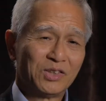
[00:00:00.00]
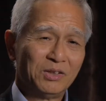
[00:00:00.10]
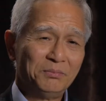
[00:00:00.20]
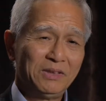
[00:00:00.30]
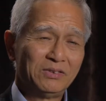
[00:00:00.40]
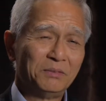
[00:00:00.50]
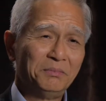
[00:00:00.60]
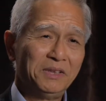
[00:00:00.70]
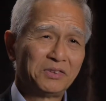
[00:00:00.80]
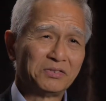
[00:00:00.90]
call me to the
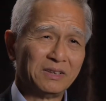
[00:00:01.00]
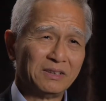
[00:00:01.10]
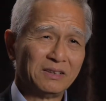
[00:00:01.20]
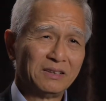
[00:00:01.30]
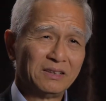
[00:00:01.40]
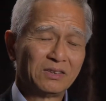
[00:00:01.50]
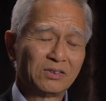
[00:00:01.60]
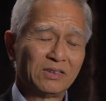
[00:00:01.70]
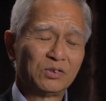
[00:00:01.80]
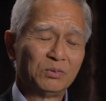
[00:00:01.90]
ministry.
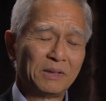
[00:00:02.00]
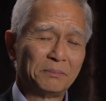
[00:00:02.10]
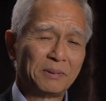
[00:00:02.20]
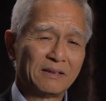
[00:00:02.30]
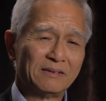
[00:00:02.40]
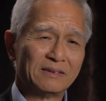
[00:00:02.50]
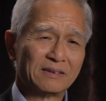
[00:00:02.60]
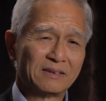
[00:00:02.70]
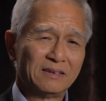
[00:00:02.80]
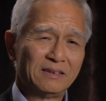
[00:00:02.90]
So I told my
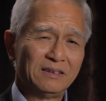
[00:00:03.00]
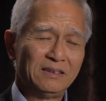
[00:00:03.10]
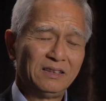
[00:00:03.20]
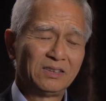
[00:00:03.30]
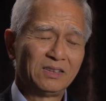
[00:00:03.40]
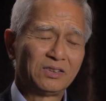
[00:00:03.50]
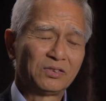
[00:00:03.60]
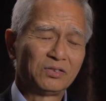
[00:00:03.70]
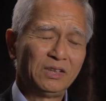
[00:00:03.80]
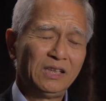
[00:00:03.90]
parents this
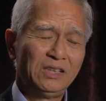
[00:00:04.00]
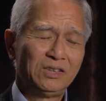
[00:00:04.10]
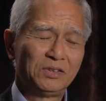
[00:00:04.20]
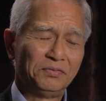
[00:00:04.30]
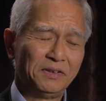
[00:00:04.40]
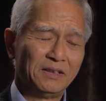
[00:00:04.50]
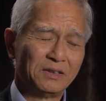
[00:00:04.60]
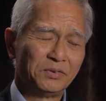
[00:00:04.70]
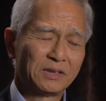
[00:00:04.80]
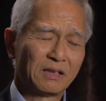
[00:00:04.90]
strange
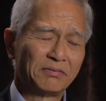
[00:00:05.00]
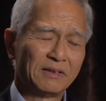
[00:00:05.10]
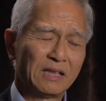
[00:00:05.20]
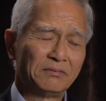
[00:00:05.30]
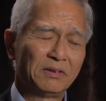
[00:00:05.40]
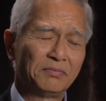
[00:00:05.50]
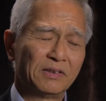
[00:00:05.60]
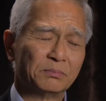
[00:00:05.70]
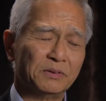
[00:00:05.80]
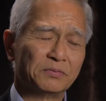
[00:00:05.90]
feeling, which I've never
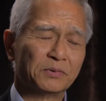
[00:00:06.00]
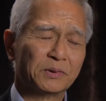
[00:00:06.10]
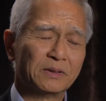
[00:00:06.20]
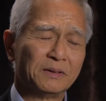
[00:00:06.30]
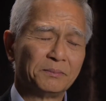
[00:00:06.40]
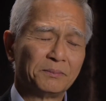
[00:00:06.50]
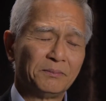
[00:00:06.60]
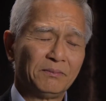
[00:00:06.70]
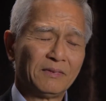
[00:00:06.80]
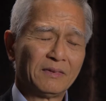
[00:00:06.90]
felt before.
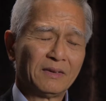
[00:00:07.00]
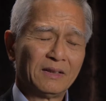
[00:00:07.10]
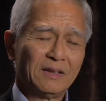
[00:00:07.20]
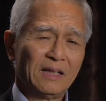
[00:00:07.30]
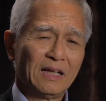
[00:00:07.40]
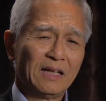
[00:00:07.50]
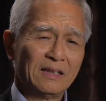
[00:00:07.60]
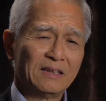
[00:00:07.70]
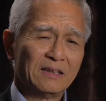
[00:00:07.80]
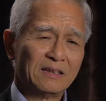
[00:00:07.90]

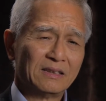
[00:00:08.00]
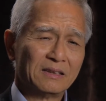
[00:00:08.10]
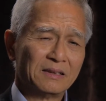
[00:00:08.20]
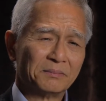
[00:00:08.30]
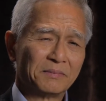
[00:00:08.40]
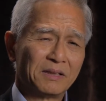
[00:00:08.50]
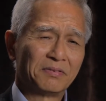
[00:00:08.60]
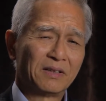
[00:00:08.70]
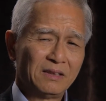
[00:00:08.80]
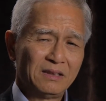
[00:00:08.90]
And my
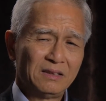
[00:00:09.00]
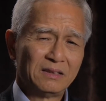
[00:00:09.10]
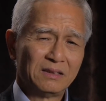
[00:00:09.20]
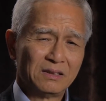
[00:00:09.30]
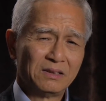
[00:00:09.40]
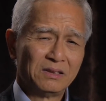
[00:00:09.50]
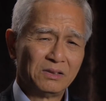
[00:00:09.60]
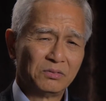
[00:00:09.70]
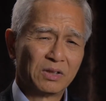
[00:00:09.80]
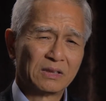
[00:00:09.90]
father
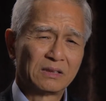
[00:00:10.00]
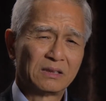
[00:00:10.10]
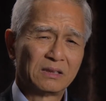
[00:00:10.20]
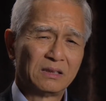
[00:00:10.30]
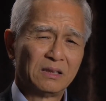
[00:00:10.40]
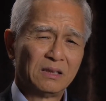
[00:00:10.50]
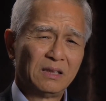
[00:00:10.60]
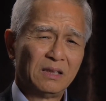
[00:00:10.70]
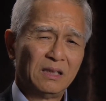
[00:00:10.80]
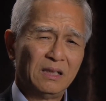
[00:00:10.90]
was
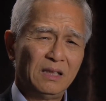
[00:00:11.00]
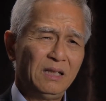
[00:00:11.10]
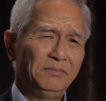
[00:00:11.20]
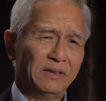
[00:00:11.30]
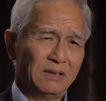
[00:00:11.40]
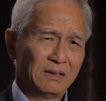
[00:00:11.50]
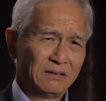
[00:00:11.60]
livid,